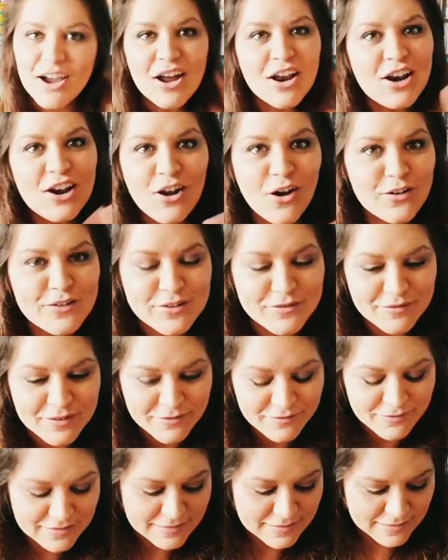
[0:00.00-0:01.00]
and lots of
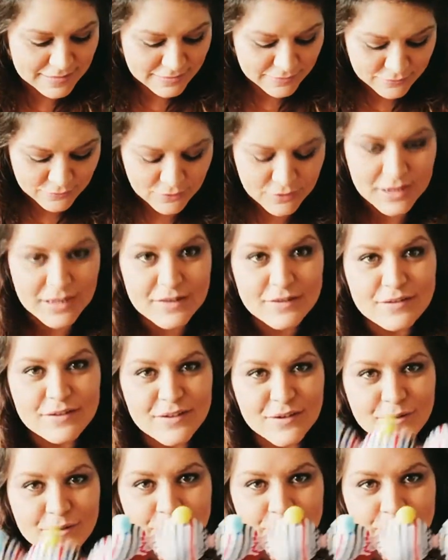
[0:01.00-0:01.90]
lovely things on it. So